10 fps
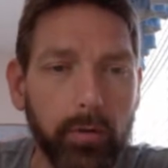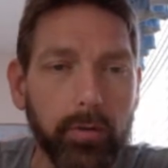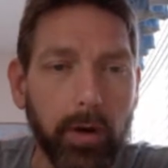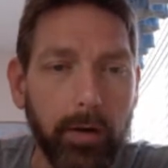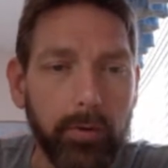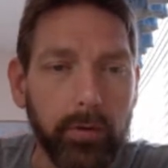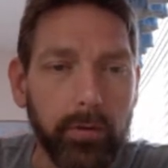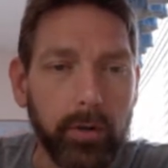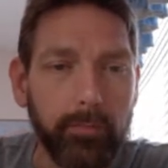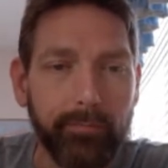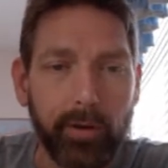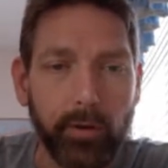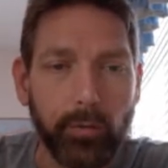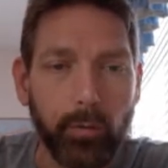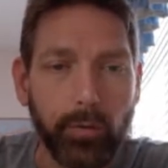So obviously, here's
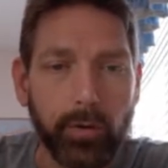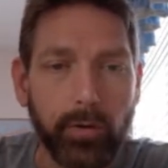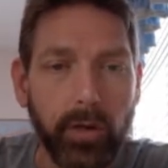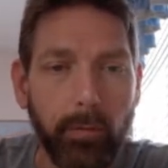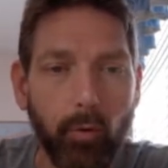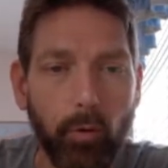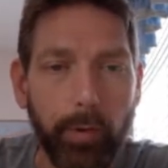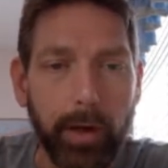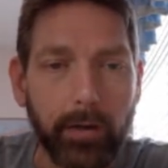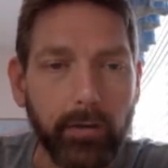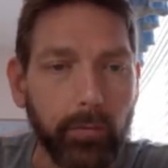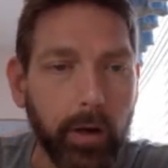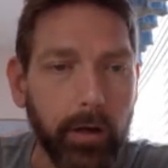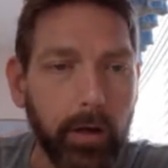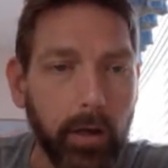where we're just going to take molar mass, right?